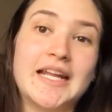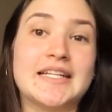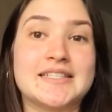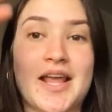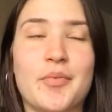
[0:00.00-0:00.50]
It
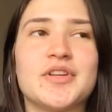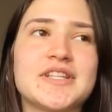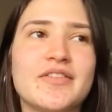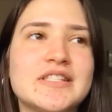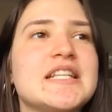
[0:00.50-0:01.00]
is April
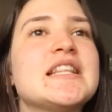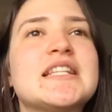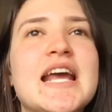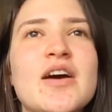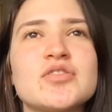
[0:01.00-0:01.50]

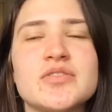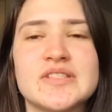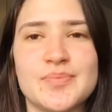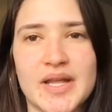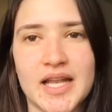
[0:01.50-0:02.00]
17th now, so
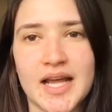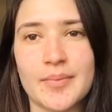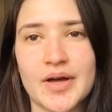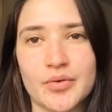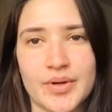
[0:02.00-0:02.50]
it's been like
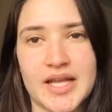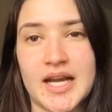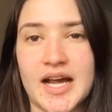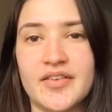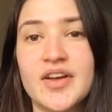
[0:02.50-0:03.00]
about a week
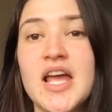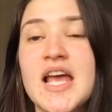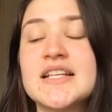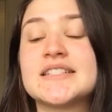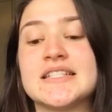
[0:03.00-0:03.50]
and a half
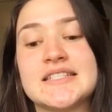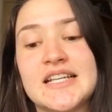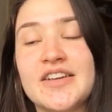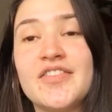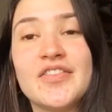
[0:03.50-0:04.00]
since
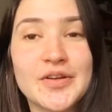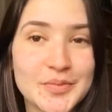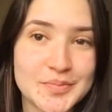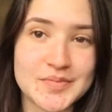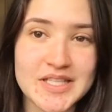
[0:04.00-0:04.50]
I
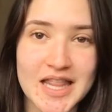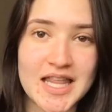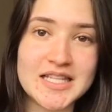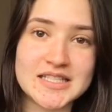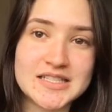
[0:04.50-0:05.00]
filmed
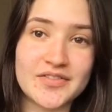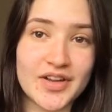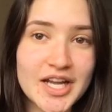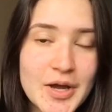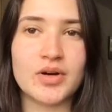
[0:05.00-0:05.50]
this
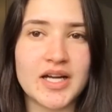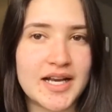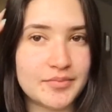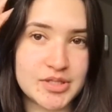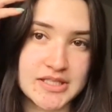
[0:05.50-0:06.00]
video, and
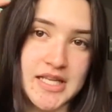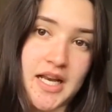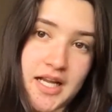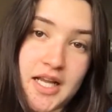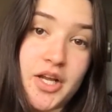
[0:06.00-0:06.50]
I'm just
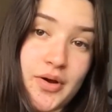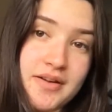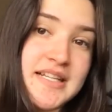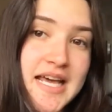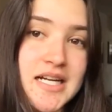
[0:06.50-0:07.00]
kind of getting
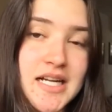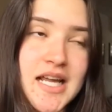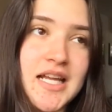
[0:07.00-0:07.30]
around to editing